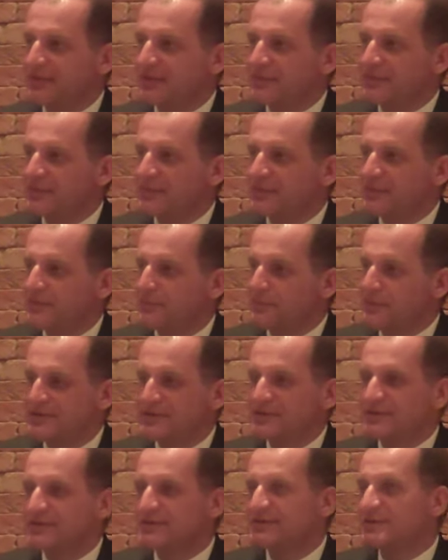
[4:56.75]
give him the
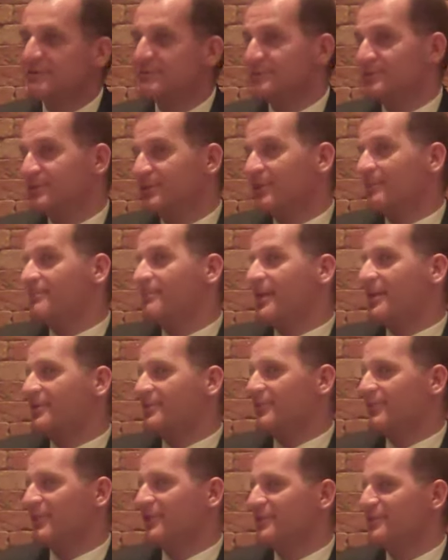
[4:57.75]
possibility to come
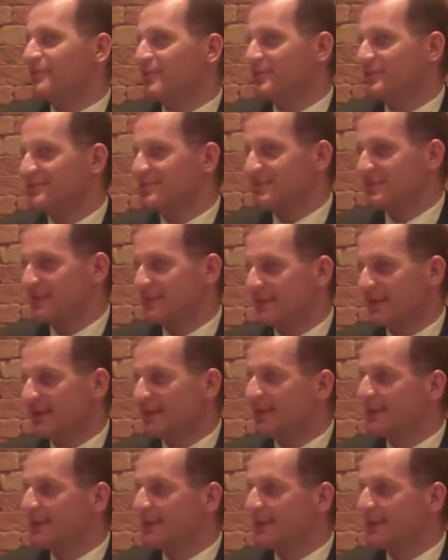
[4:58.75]
back when he wants,